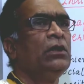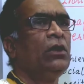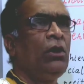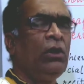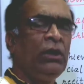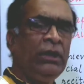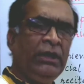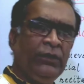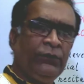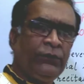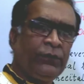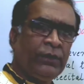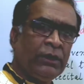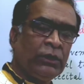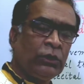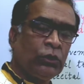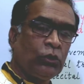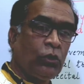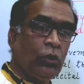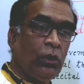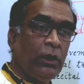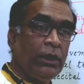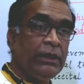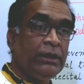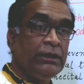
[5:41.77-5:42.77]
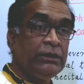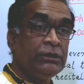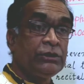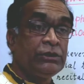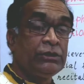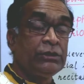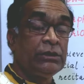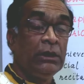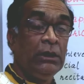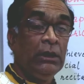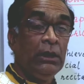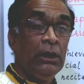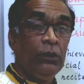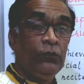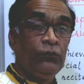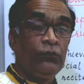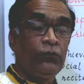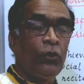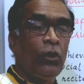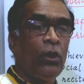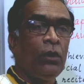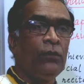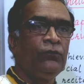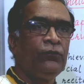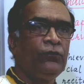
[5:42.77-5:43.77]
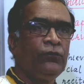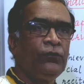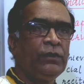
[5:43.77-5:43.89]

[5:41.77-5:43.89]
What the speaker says: on different coins from